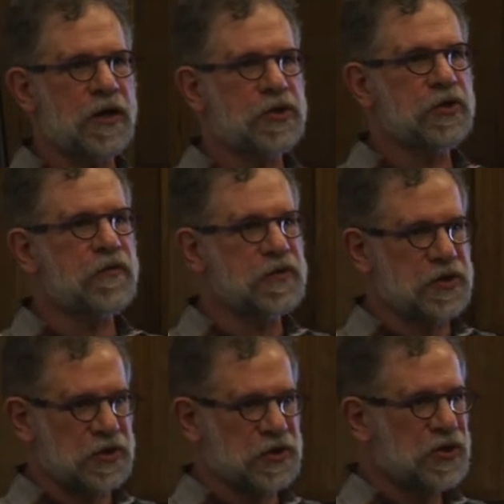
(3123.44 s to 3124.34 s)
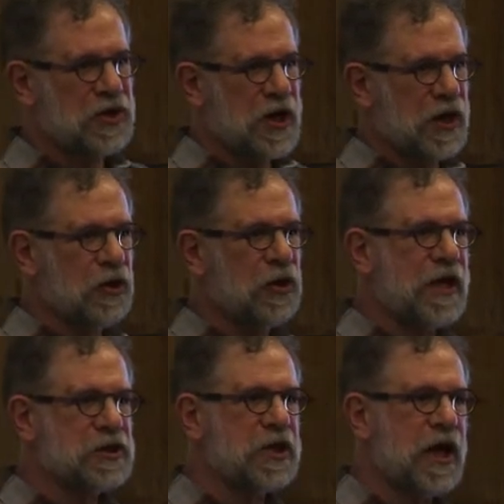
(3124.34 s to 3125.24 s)
like services and
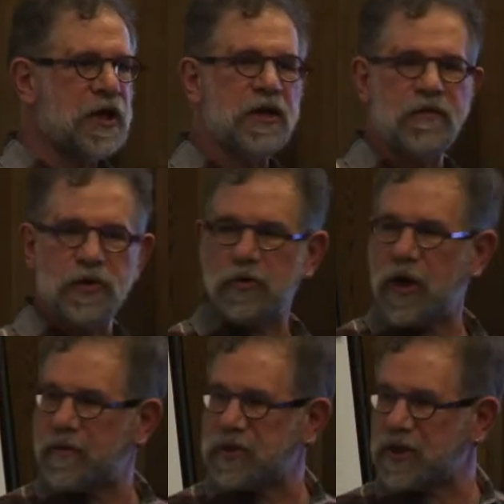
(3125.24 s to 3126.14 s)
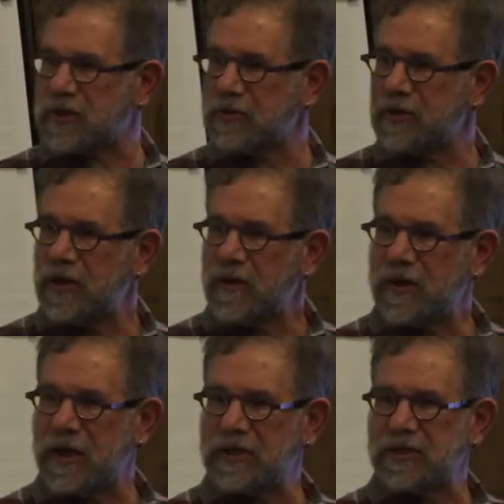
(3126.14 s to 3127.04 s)
less like individual objects
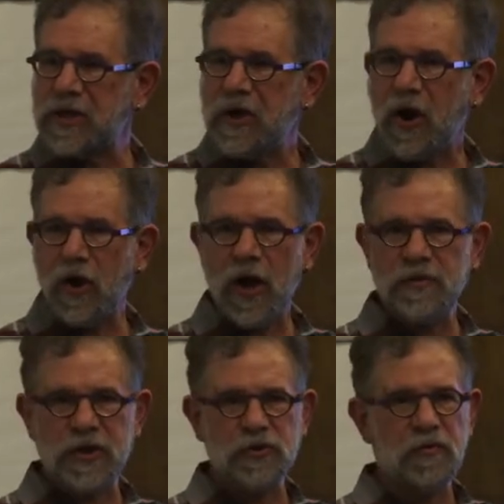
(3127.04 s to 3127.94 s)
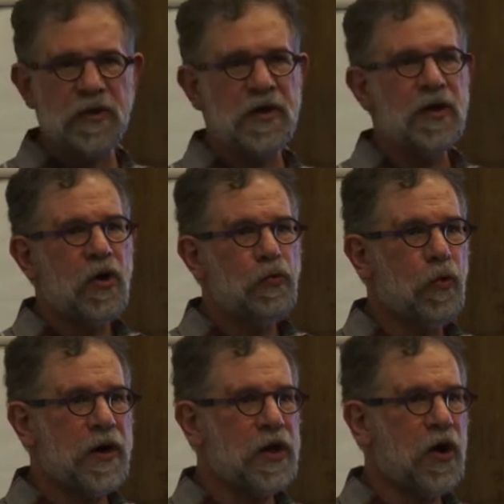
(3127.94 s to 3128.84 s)
because our objects will be
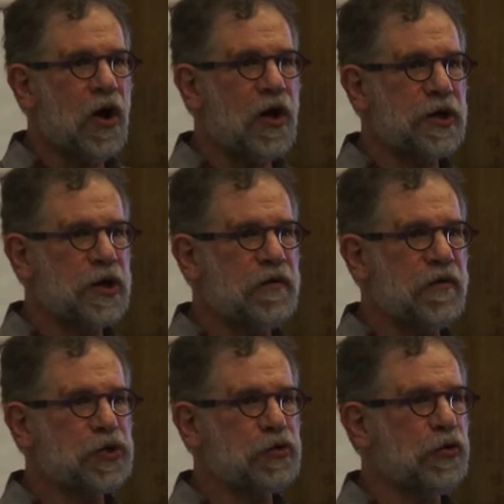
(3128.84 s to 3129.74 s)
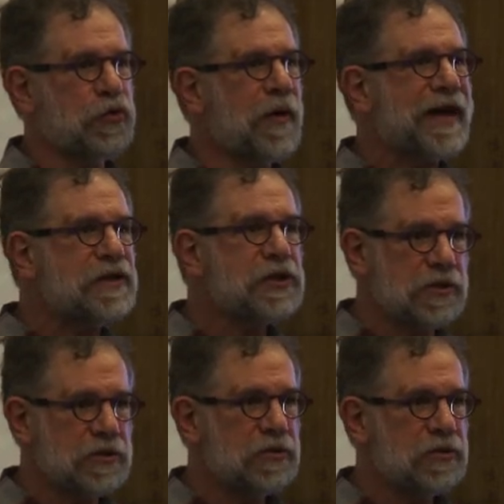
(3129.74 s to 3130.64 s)
running on individual threads,
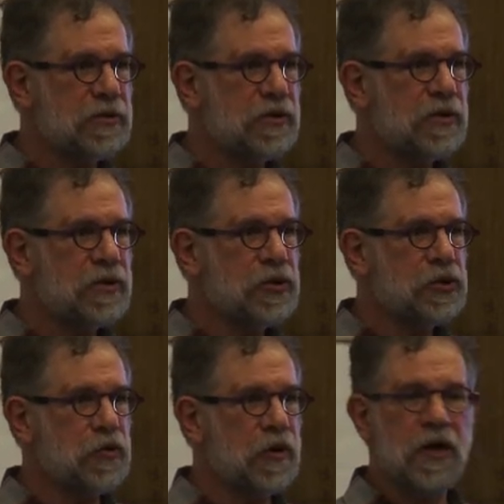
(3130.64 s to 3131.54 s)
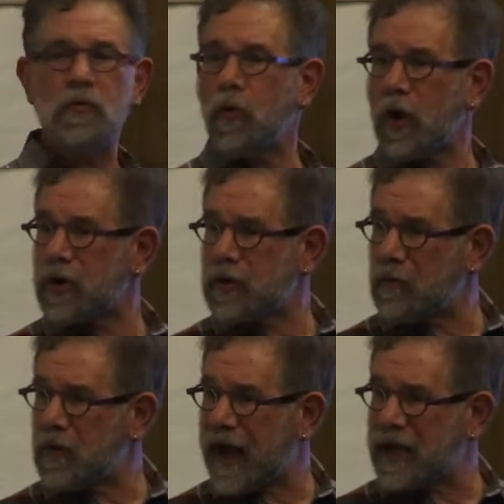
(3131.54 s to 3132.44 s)
doing work
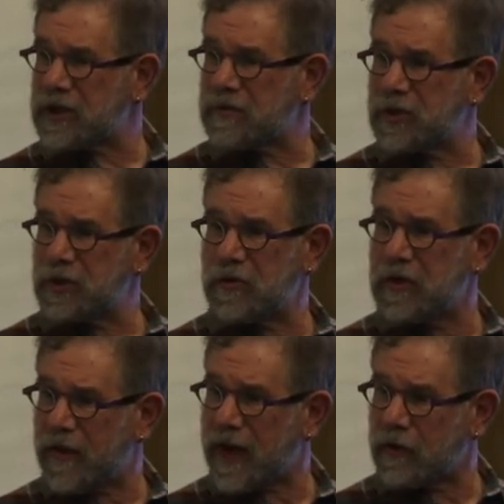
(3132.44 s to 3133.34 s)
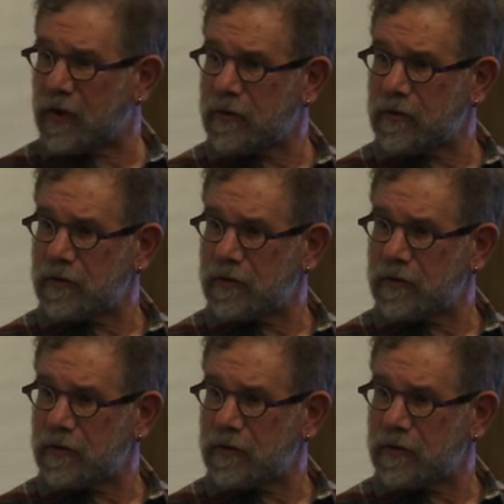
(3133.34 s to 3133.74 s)
that we ask them to do in the background.